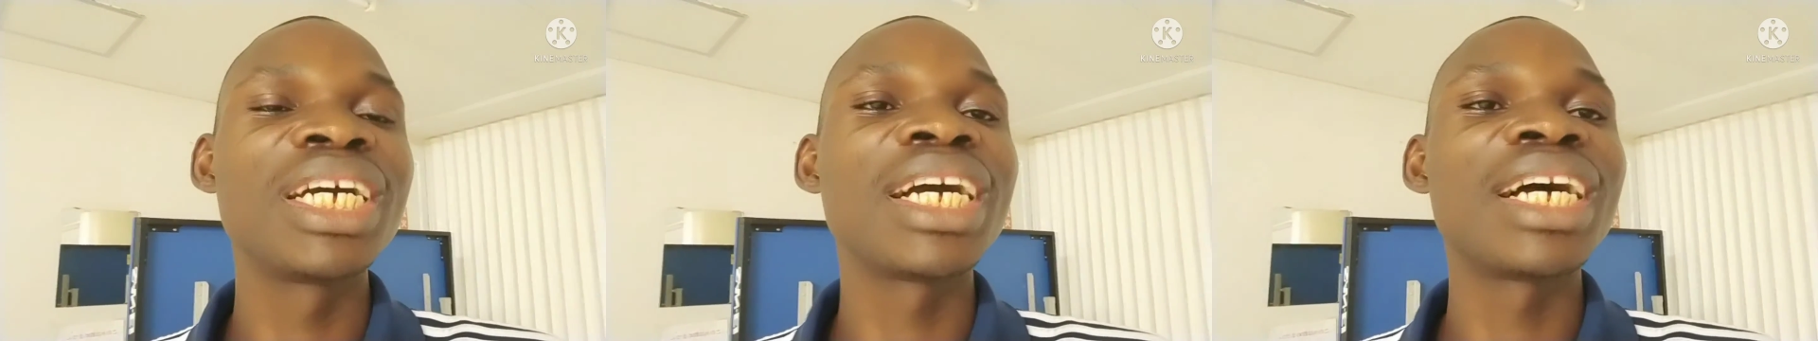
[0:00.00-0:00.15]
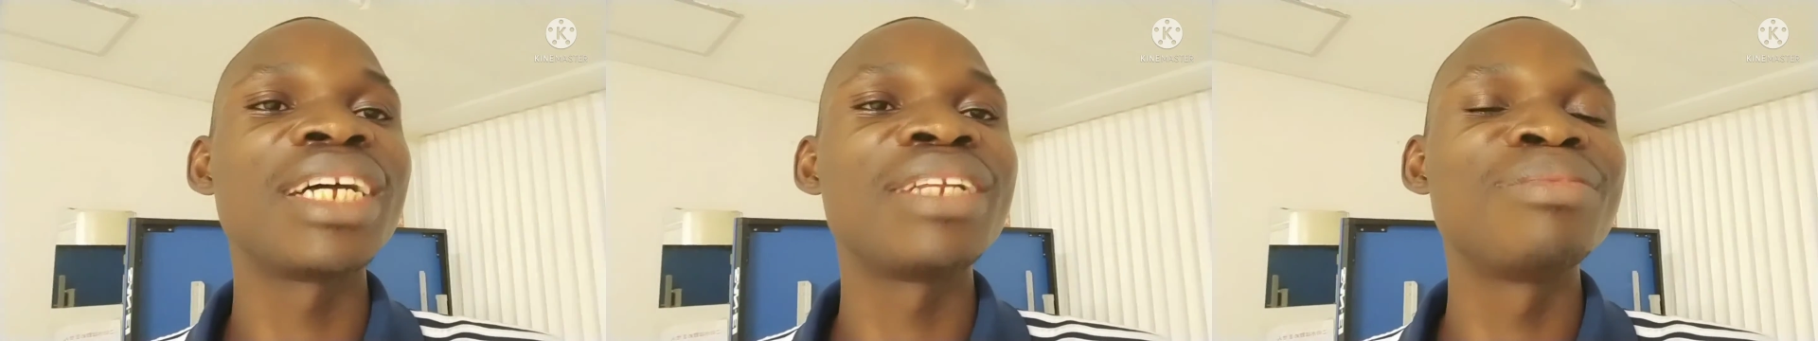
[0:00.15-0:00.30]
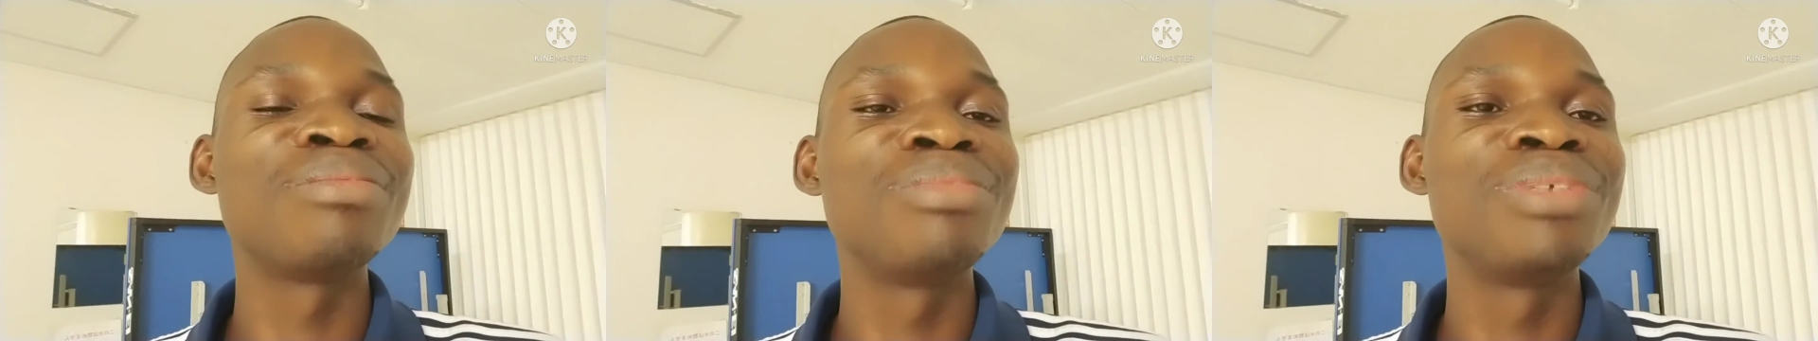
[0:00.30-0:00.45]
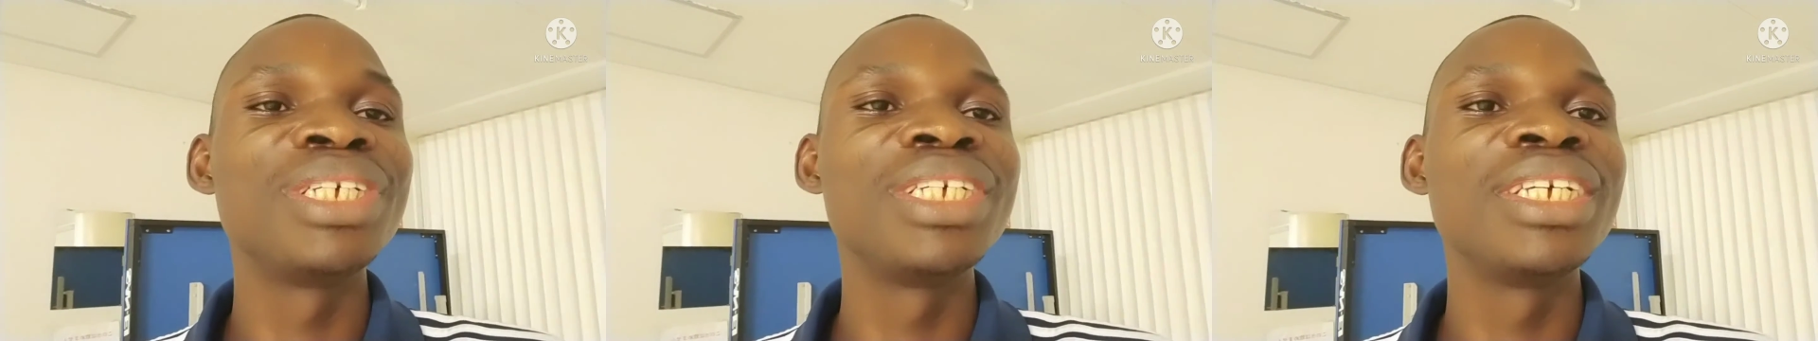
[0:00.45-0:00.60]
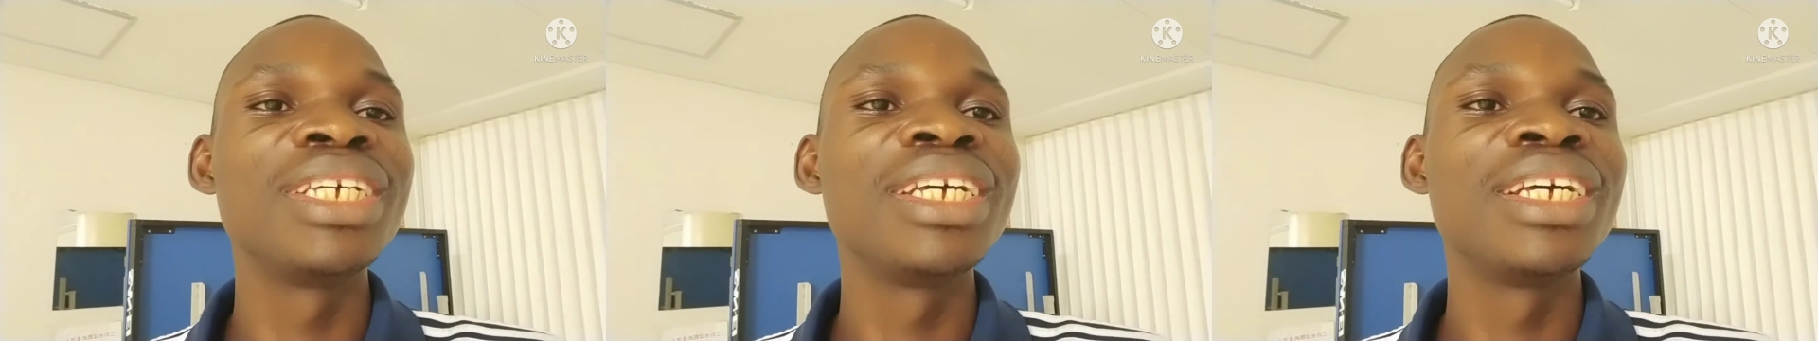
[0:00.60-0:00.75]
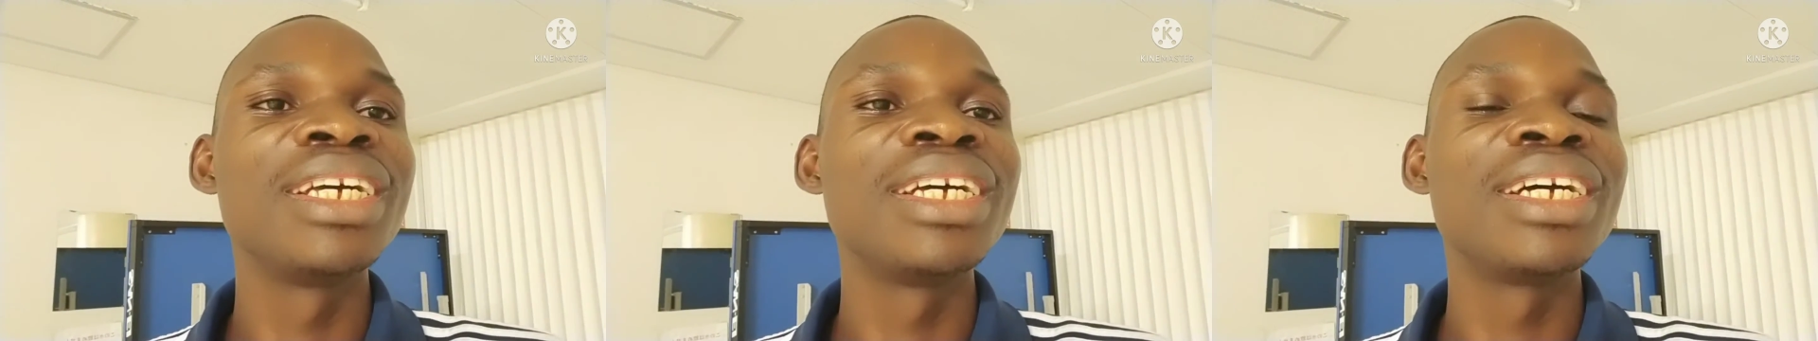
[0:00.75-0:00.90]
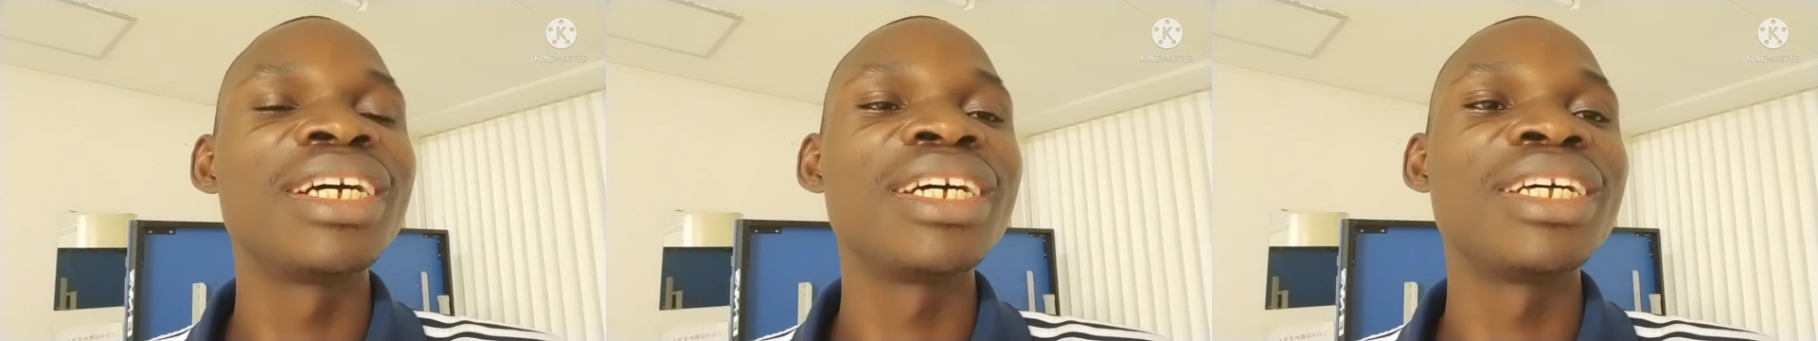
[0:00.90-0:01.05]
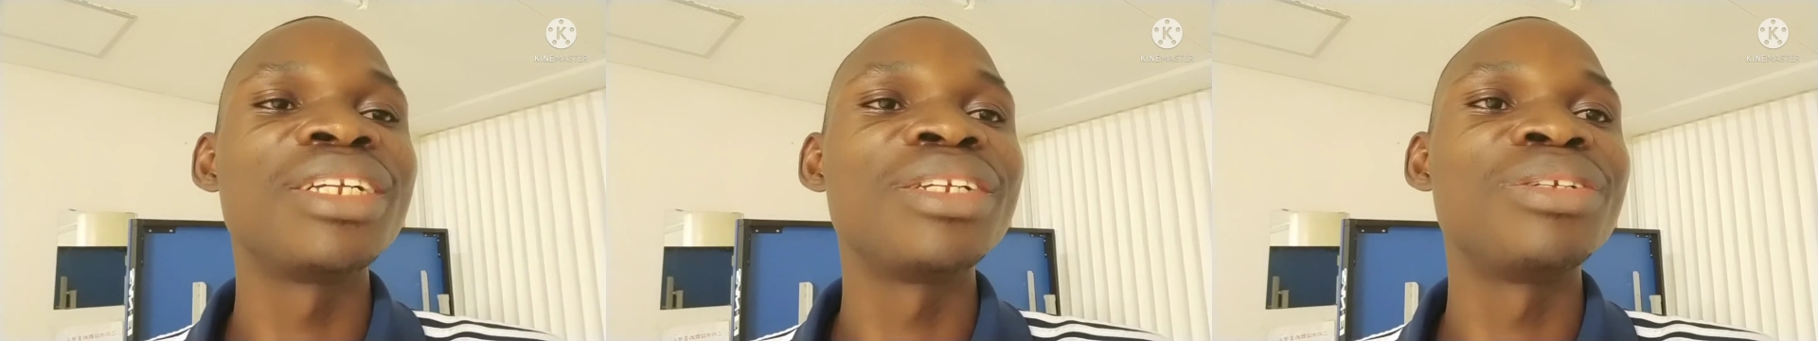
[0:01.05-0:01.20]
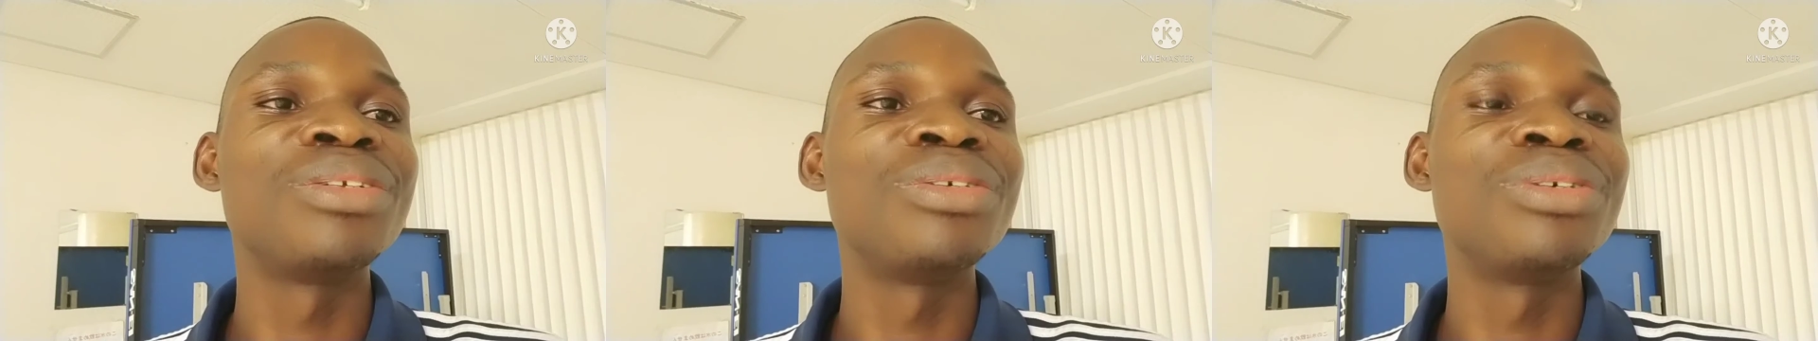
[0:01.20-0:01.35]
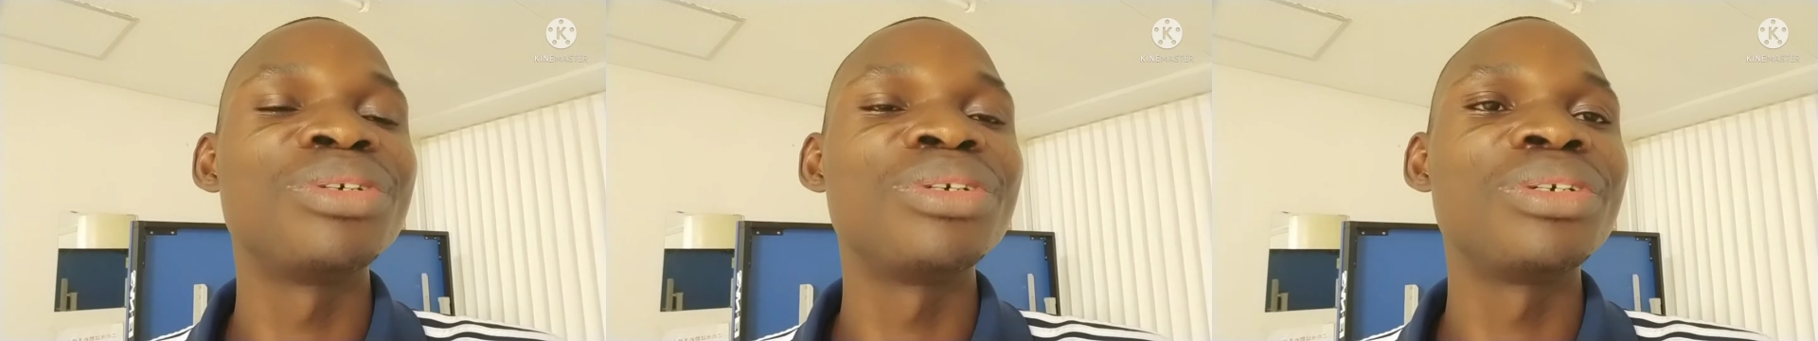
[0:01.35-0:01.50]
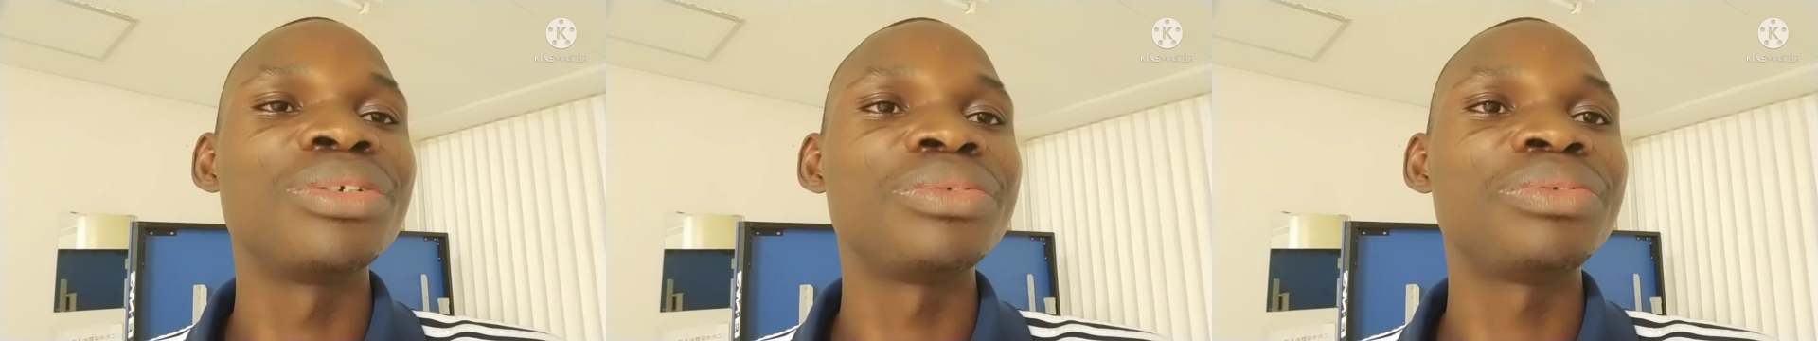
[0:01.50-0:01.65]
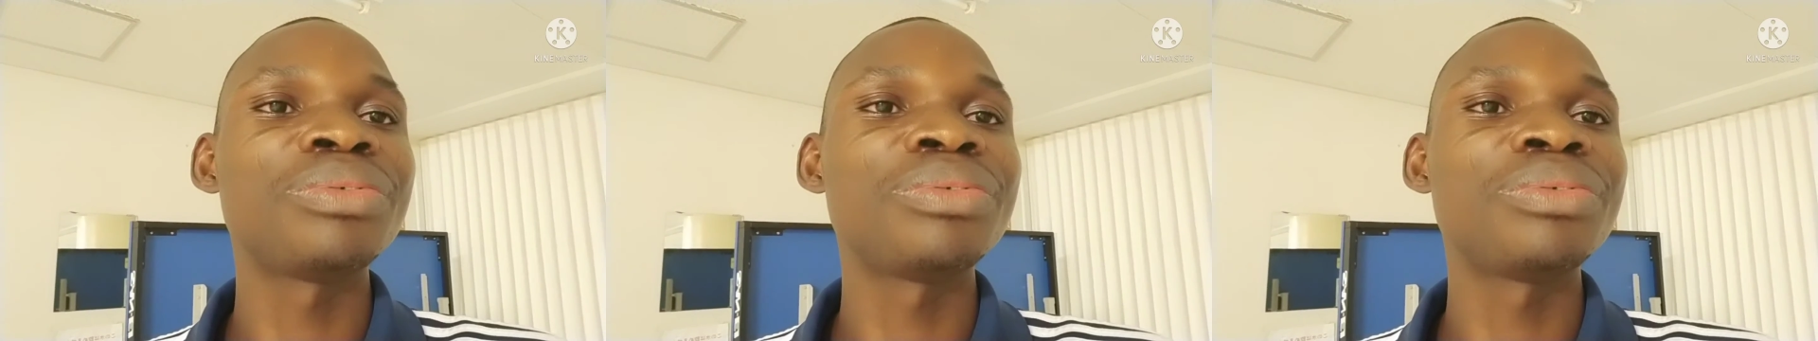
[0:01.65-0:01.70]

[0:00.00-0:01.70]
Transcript: can be the